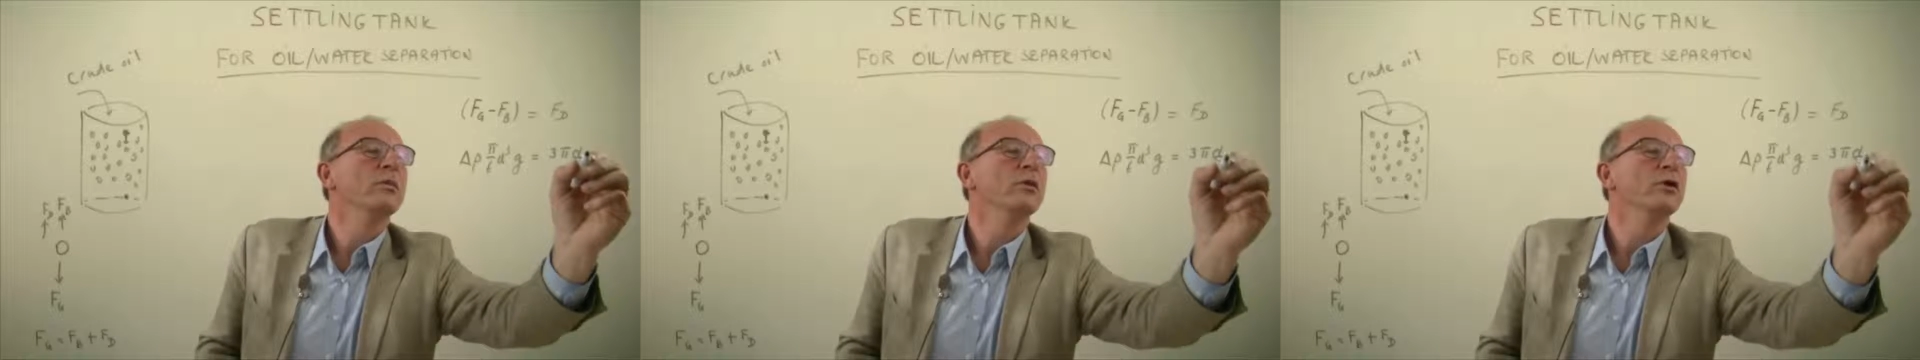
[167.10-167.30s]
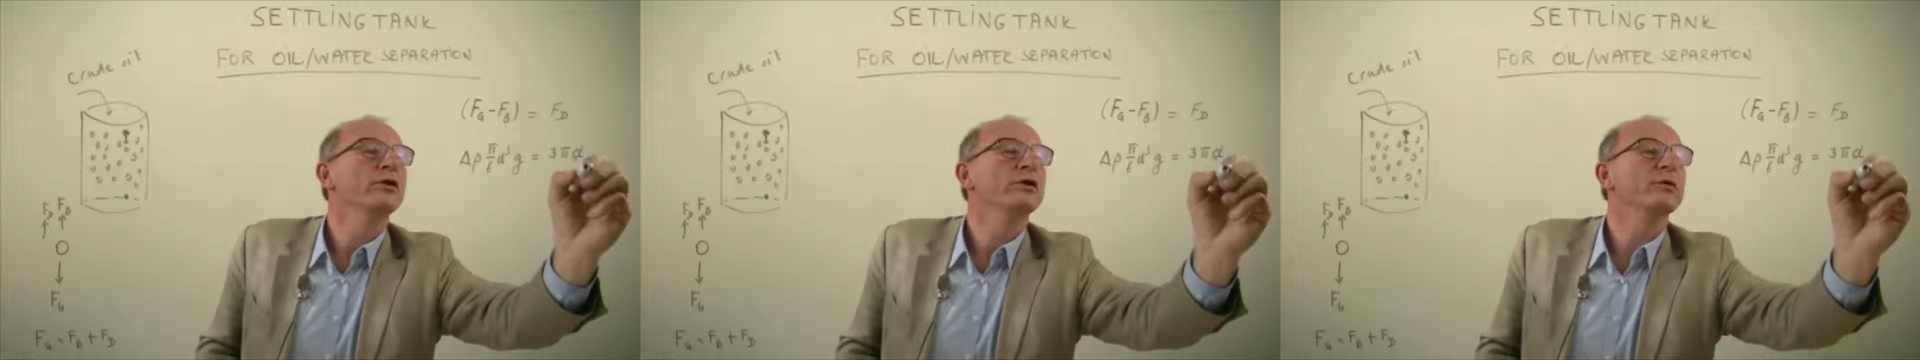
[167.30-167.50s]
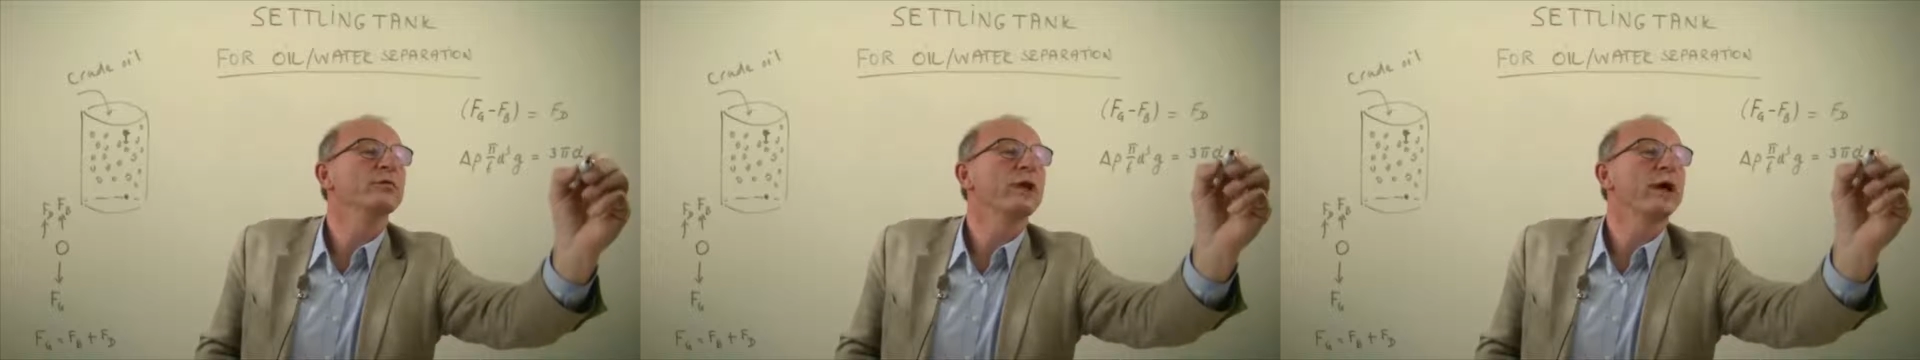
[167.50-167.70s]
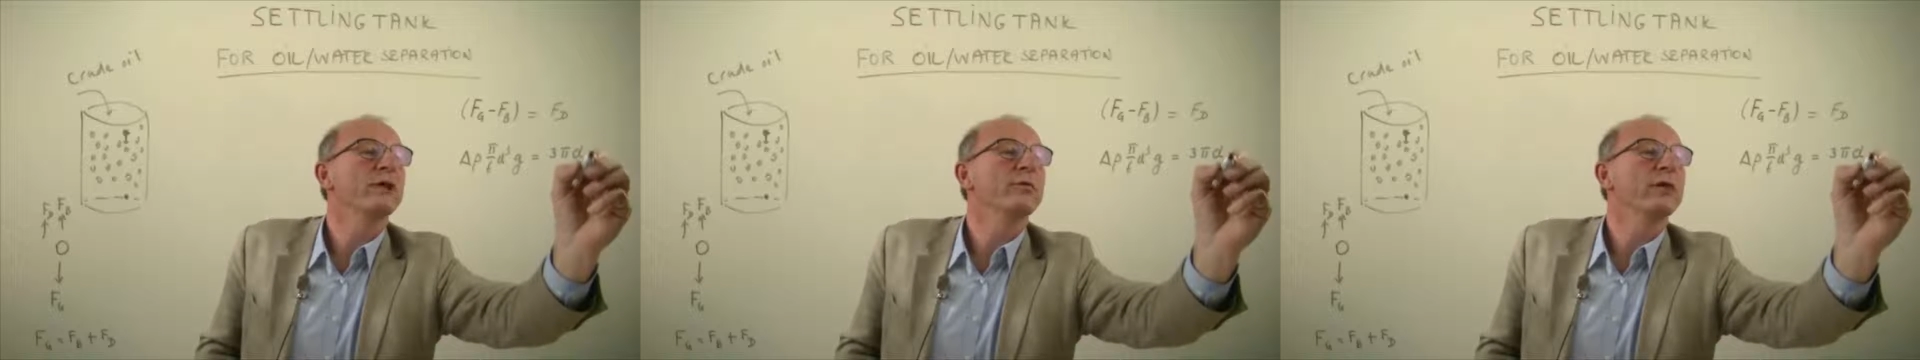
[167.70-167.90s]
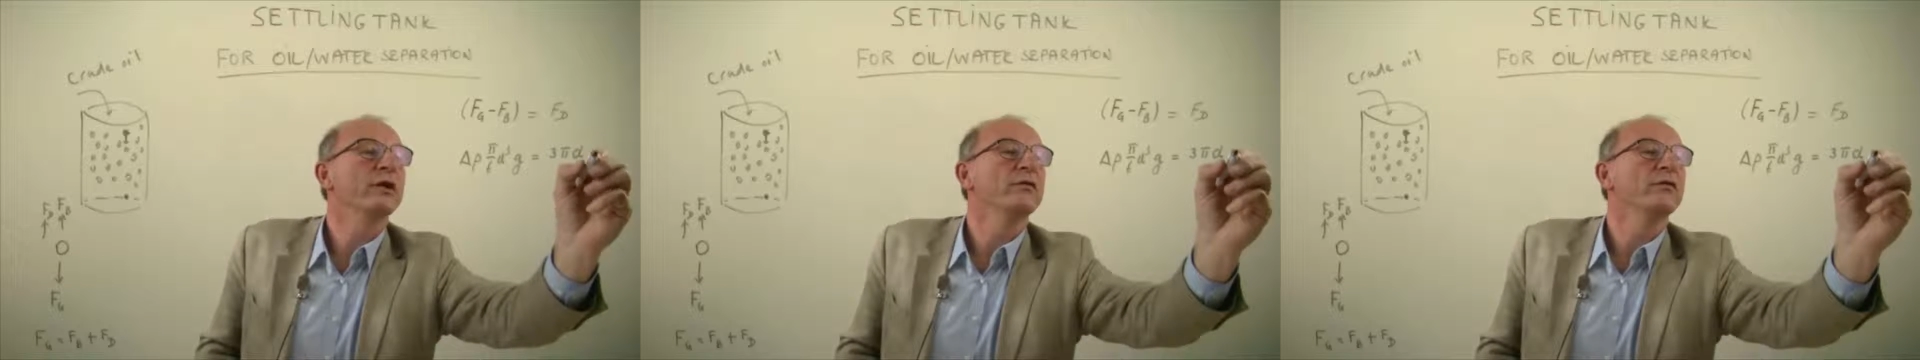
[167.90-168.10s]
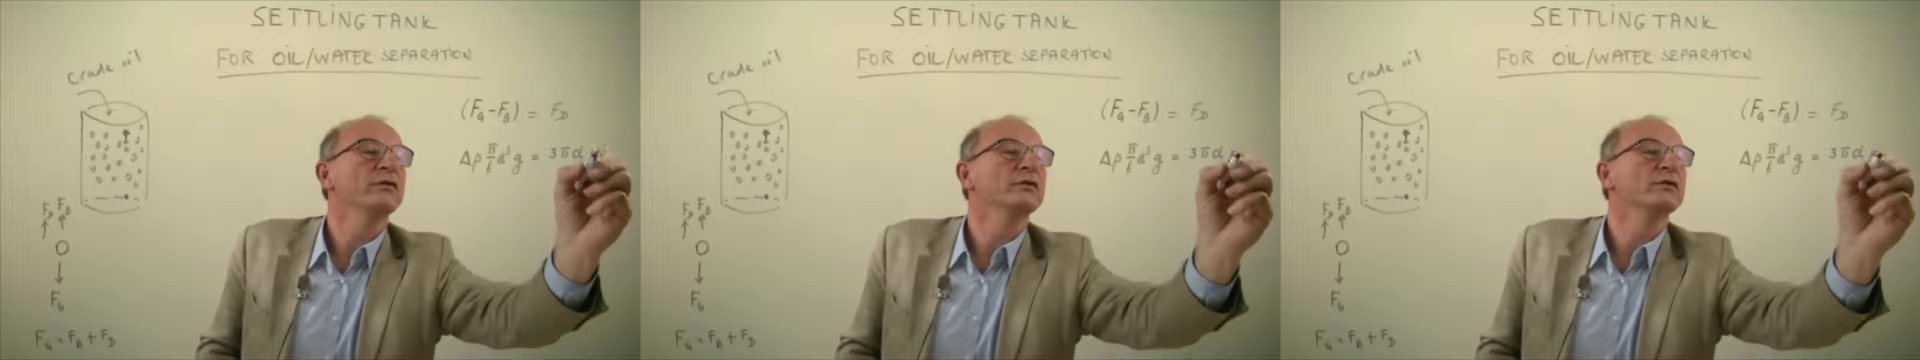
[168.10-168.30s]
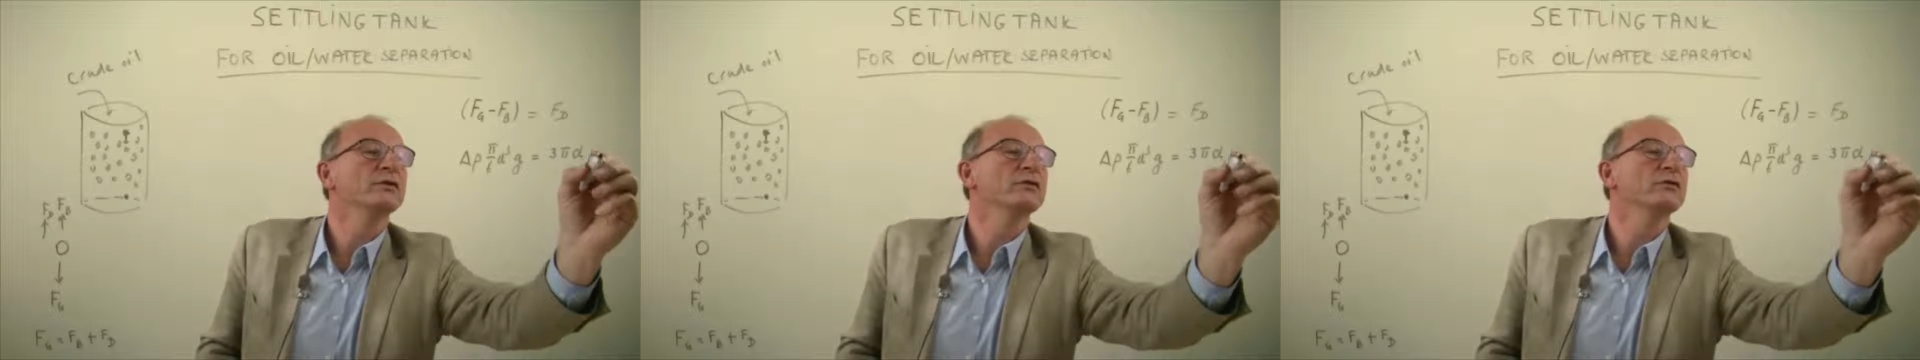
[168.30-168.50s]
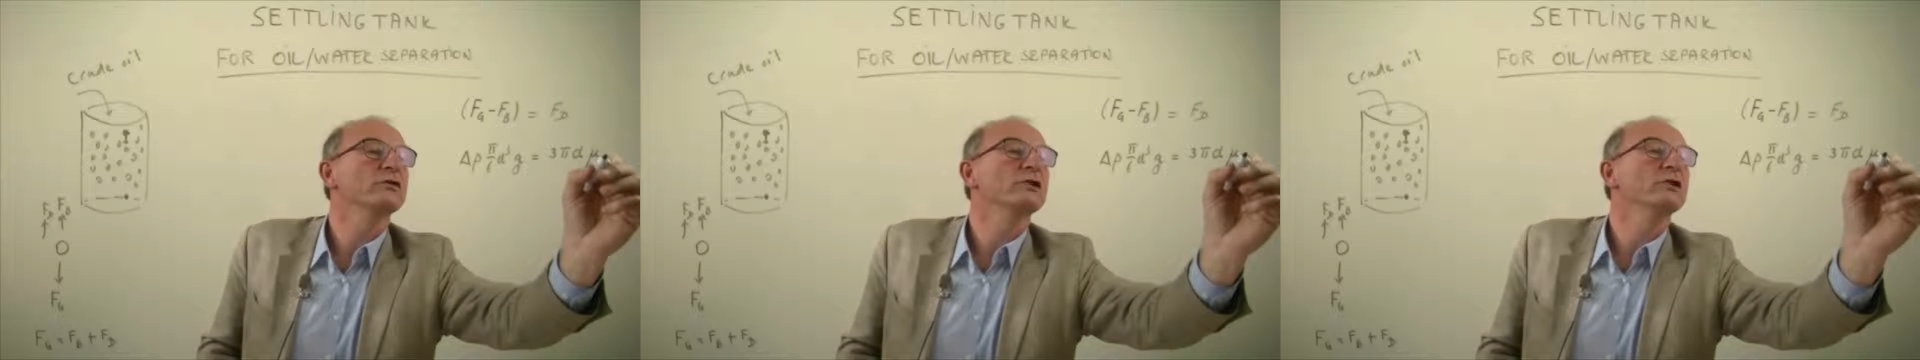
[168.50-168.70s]
multiplied by the
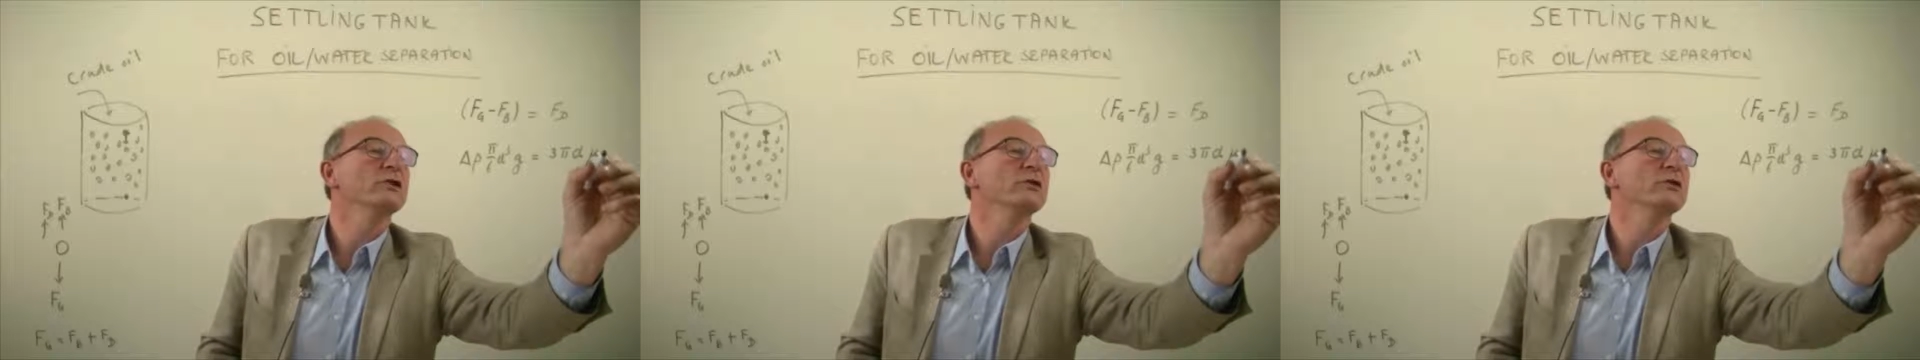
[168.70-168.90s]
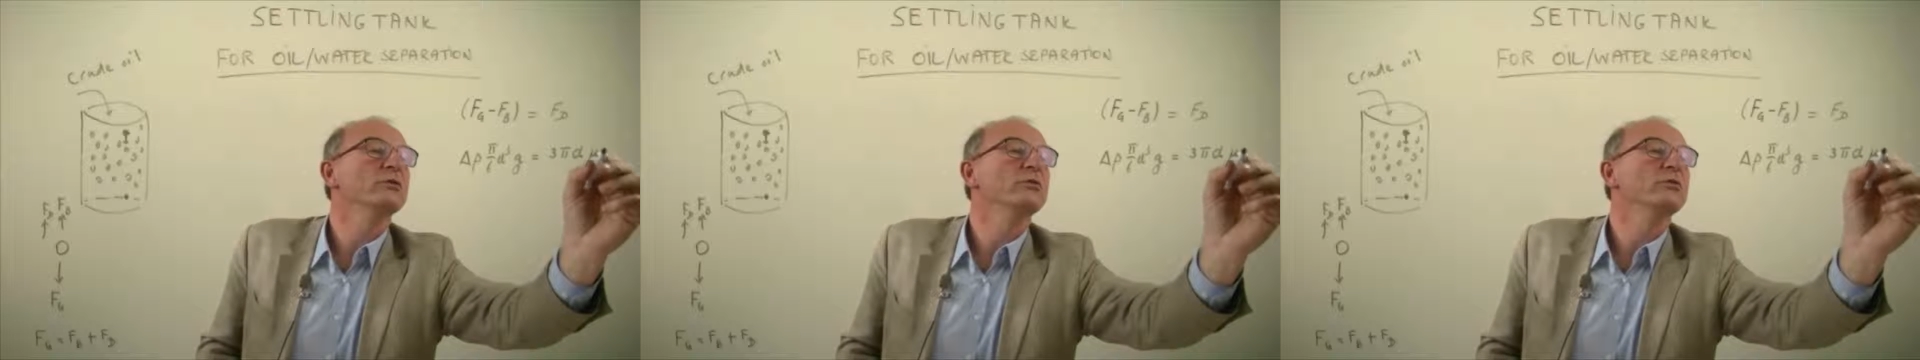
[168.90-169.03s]
viscosity